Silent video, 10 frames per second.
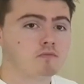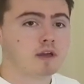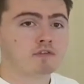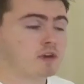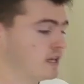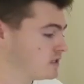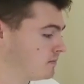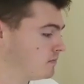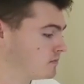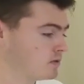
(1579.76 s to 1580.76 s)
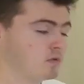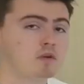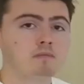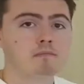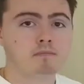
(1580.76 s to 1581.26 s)
If you need some
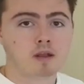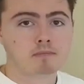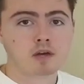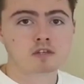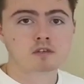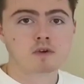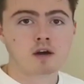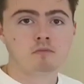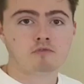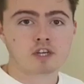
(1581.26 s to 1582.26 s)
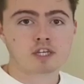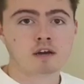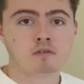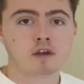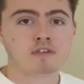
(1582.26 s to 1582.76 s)
more like personal help, reach
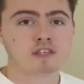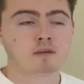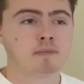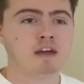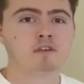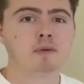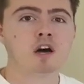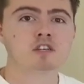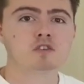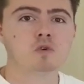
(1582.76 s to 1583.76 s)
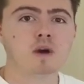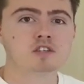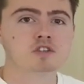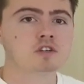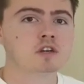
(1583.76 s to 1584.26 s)
out. If it's a bit of a personal
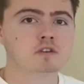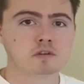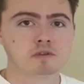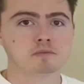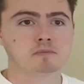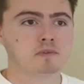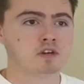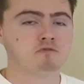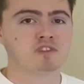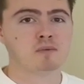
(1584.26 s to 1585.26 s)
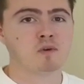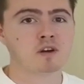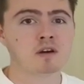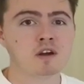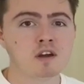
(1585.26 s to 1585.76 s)
question, you know, sometimes you don't really want
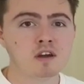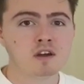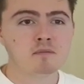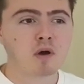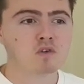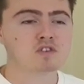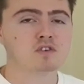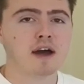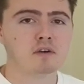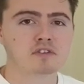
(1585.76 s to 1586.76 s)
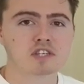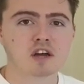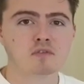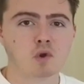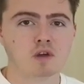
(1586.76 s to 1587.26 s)
to post your health
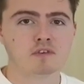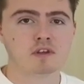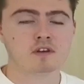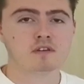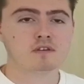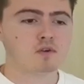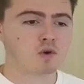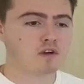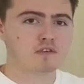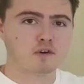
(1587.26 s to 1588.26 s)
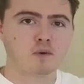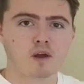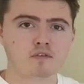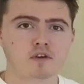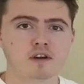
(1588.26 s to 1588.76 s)
stuff all
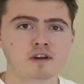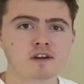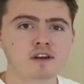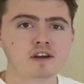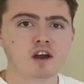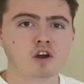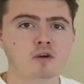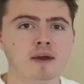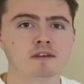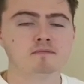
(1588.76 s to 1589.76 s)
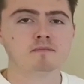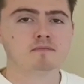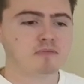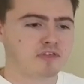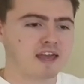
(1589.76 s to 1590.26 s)
over a comment
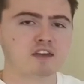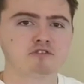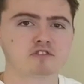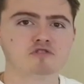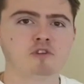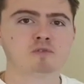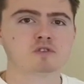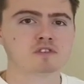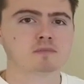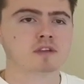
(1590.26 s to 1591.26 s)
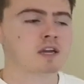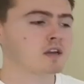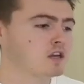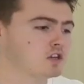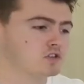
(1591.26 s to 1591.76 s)
thingy or a description or something,
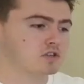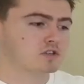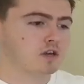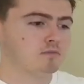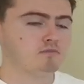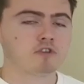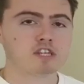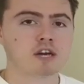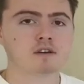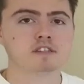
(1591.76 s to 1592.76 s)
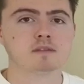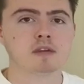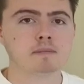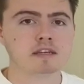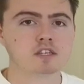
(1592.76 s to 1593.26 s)
just reach out and send
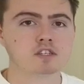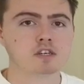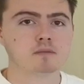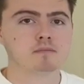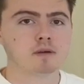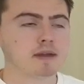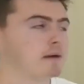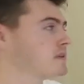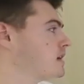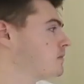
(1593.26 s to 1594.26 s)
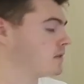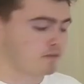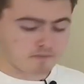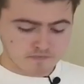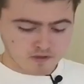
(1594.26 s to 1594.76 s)
me a message and I'll be happy to help
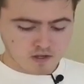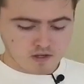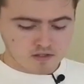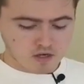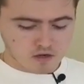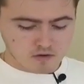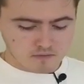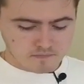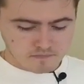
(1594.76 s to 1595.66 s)
you. So,